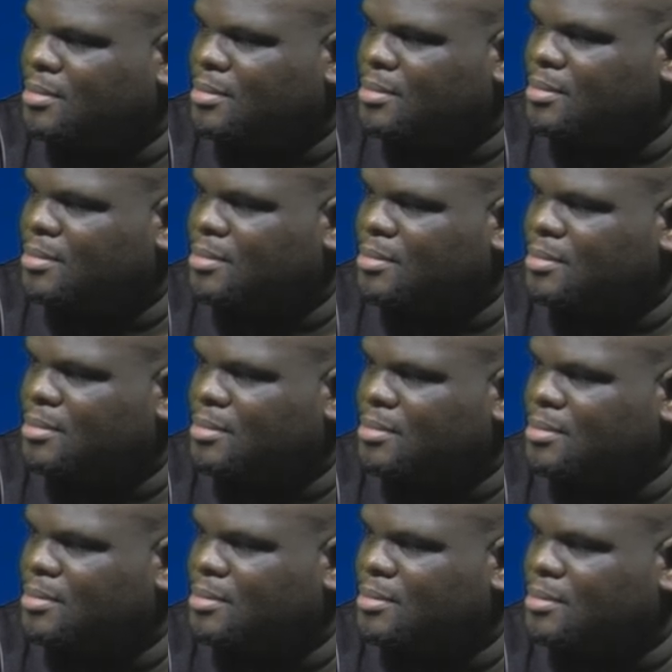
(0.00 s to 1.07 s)

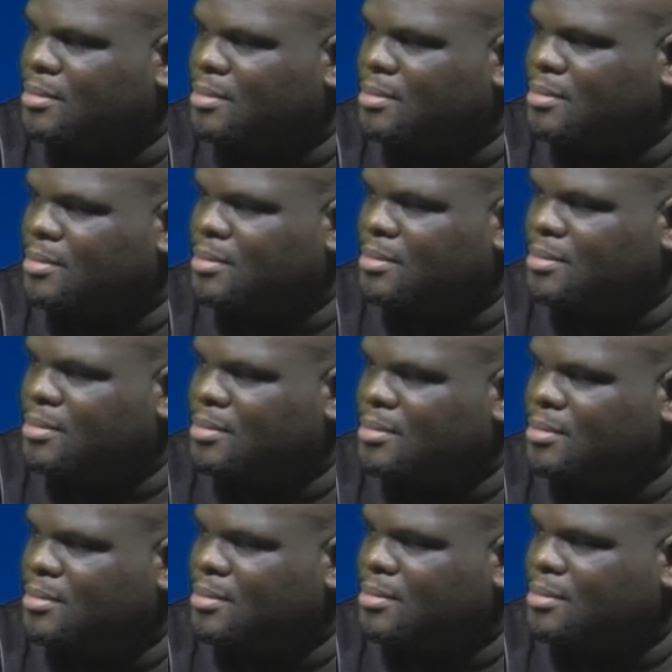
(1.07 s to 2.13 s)

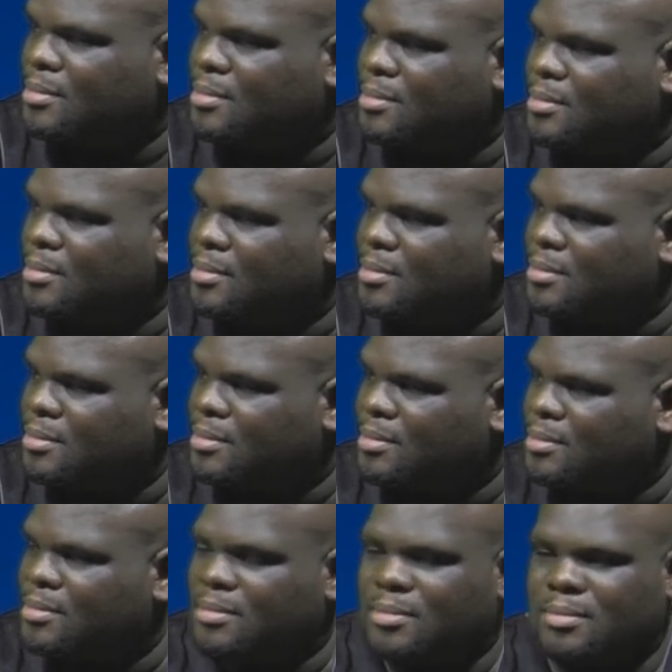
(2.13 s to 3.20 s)

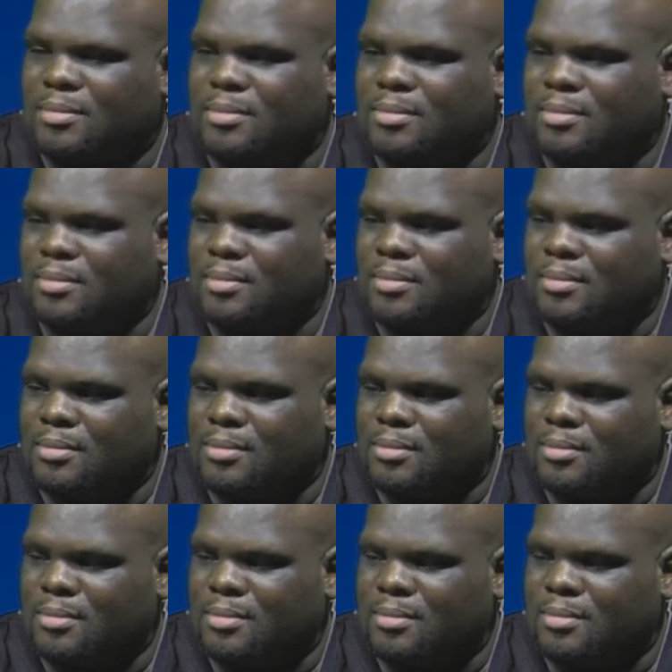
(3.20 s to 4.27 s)

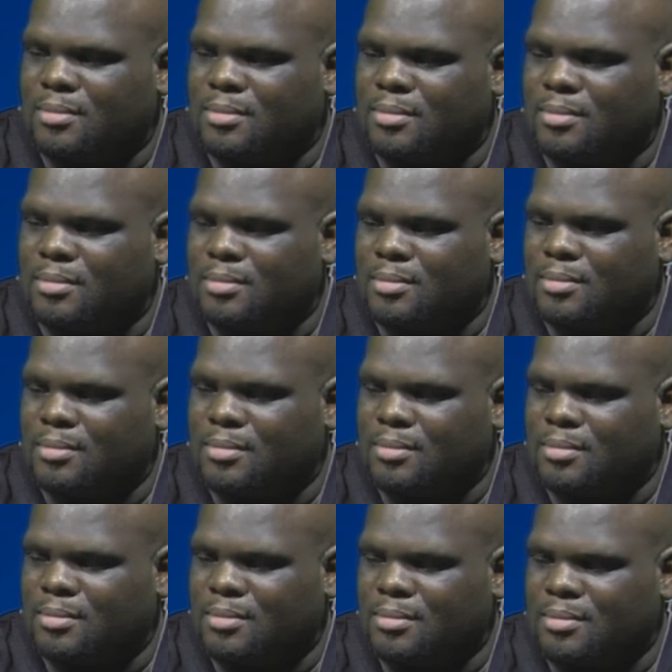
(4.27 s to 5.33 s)

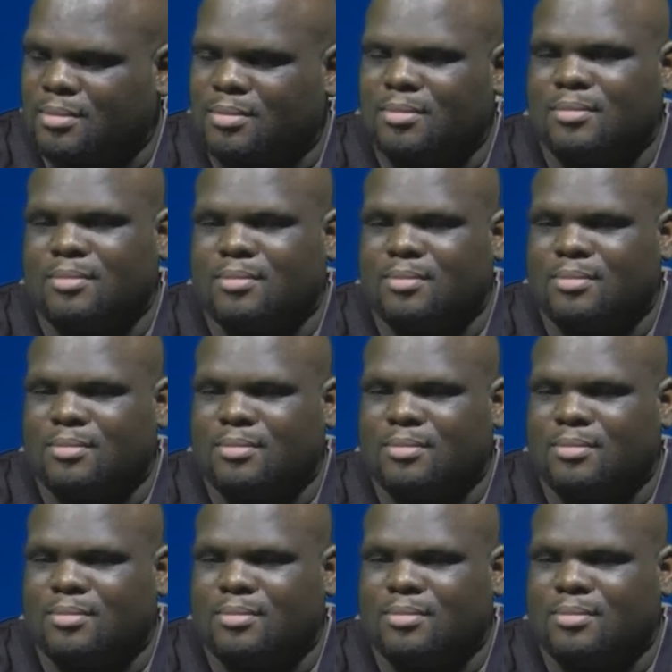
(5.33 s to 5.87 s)
The person shown says nothing.